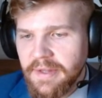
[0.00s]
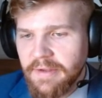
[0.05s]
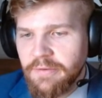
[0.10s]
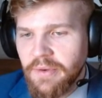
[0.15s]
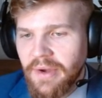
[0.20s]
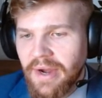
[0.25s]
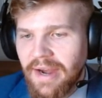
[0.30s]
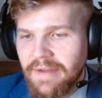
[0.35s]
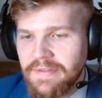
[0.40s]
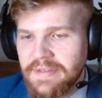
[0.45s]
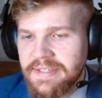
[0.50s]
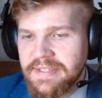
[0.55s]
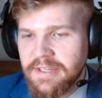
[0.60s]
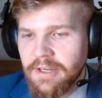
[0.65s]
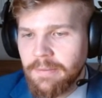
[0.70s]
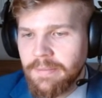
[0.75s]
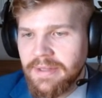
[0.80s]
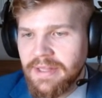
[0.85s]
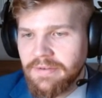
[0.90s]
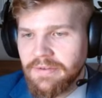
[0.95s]
if you had the
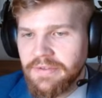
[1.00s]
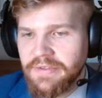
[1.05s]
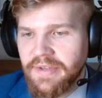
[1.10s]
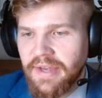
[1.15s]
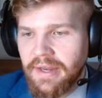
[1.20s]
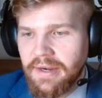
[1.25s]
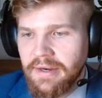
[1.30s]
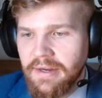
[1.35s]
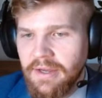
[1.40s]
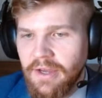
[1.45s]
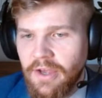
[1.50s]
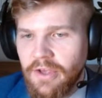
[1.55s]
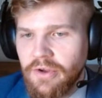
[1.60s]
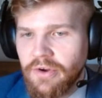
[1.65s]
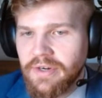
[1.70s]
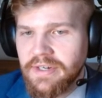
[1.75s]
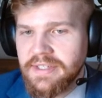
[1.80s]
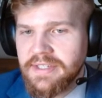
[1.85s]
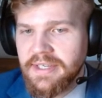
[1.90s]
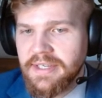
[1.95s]
CLB level 10,
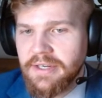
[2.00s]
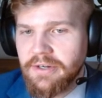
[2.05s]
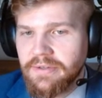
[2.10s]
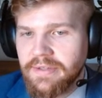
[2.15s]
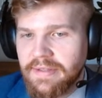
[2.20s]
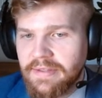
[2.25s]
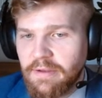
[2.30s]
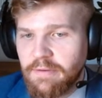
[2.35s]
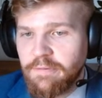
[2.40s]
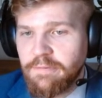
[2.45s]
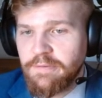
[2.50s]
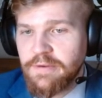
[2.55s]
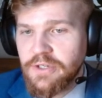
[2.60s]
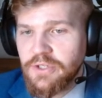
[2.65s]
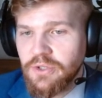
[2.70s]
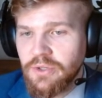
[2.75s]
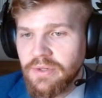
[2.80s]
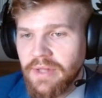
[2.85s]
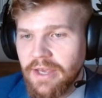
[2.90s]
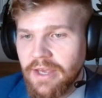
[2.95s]
you're going to see here that the
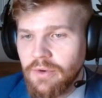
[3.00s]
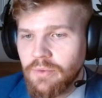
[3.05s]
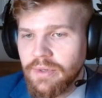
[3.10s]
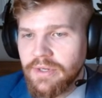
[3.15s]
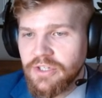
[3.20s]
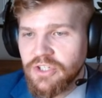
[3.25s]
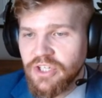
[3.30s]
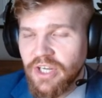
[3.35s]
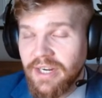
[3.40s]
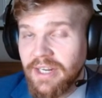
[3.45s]
official language